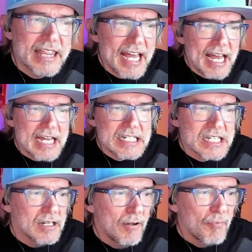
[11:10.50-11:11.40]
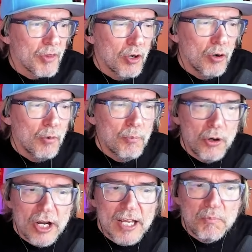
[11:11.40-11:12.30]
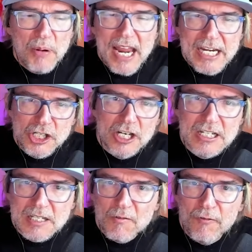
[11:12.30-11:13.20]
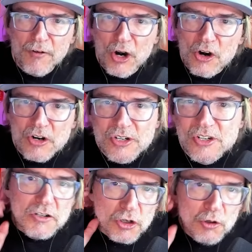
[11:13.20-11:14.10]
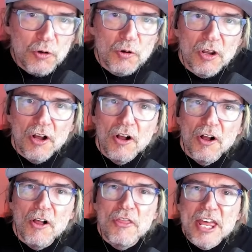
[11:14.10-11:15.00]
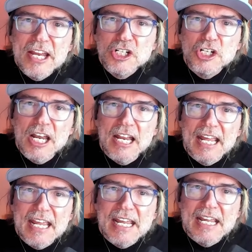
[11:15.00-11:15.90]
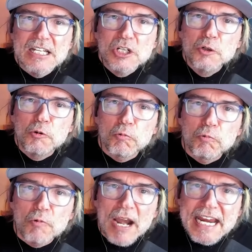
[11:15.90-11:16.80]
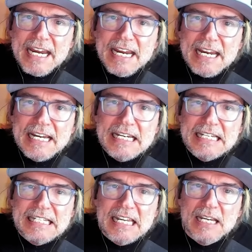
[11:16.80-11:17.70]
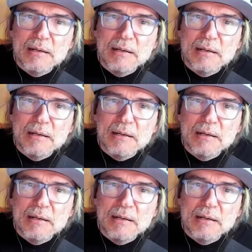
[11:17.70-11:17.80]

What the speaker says: this putting patients first? Dude, this shit is crazy,